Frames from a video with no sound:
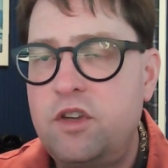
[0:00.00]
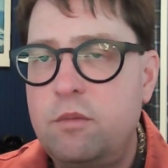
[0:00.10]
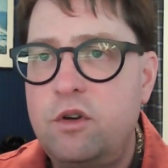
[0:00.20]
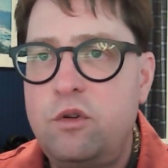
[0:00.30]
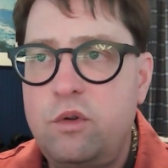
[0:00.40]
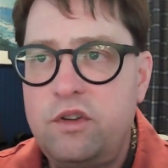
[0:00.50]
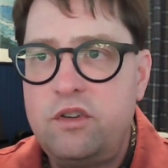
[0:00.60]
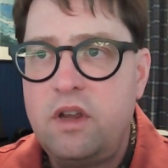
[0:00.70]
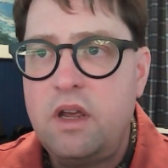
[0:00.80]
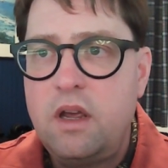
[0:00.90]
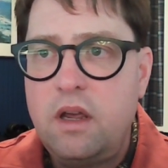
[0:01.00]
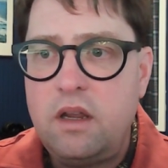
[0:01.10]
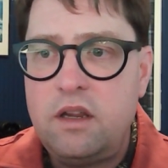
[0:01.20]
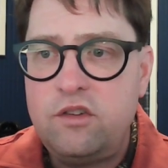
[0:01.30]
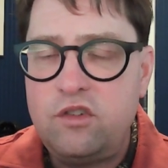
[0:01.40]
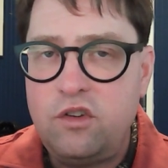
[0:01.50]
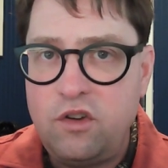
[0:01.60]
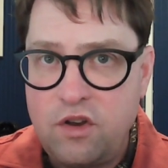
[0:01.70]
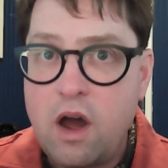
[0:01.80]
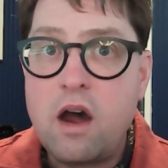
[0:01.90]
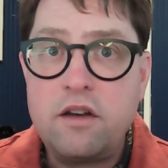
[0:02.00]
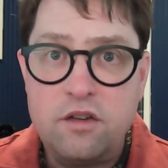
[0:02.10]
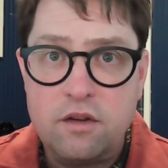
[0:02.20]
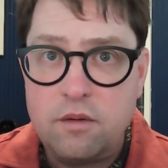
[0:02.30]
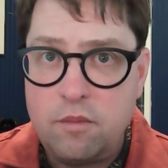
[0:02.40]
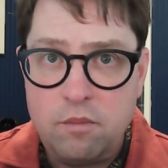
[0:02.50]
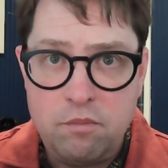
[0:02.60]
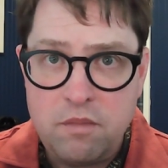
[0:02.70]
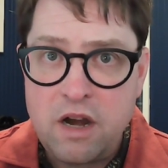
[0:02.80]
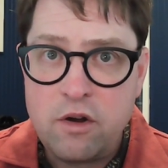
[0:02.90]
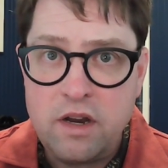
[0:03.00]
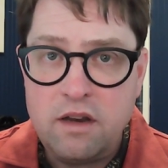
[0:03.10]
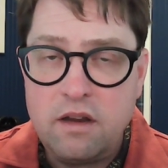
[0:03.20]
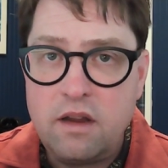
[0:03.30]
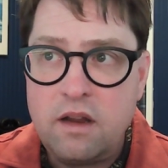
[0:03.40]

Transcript: someone who is not married,